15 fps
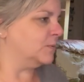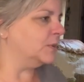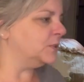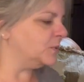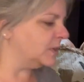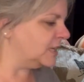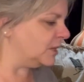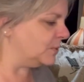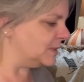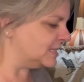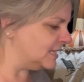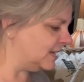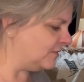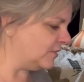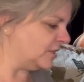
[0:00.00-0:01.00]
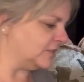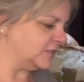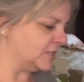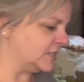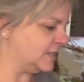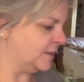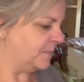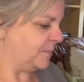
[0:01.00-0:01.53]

Which one do you want to see first?